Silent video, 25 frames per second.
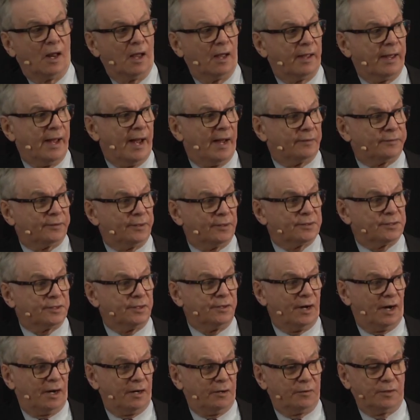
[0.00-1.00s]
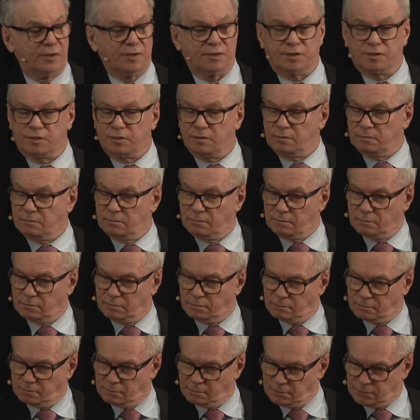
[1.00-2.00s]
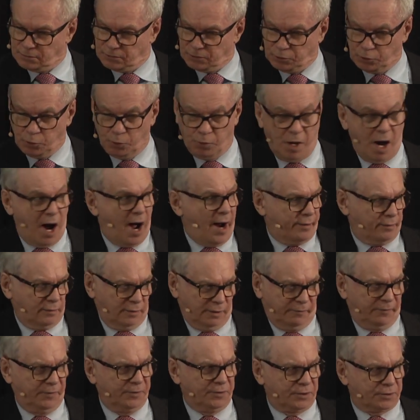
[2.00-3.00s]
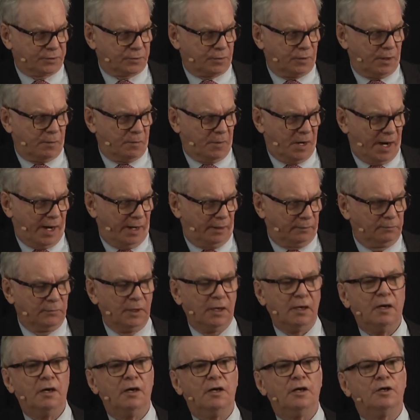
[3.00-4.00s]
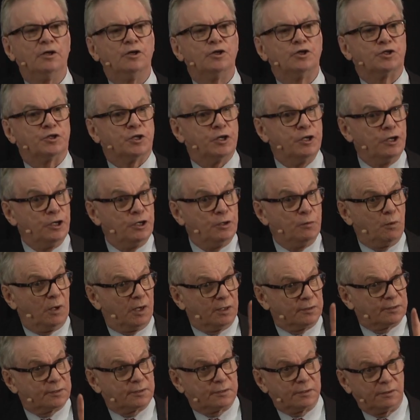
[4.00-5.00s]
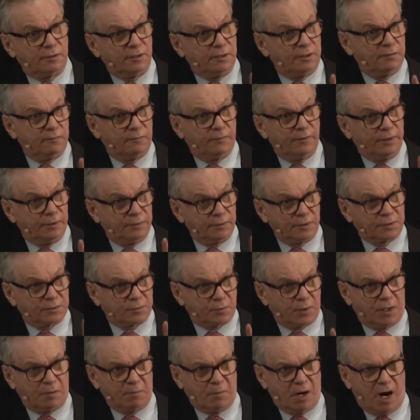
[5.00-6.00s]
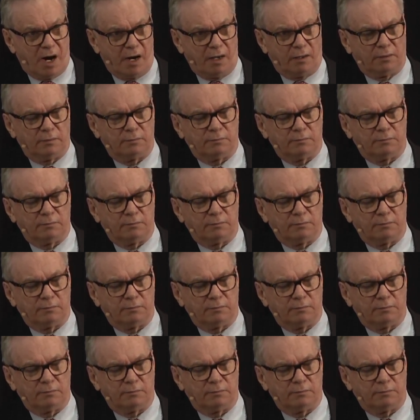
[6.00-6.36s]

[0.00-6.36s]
Catholics and Irish do not live in the square mile. She wants to live in the square mile.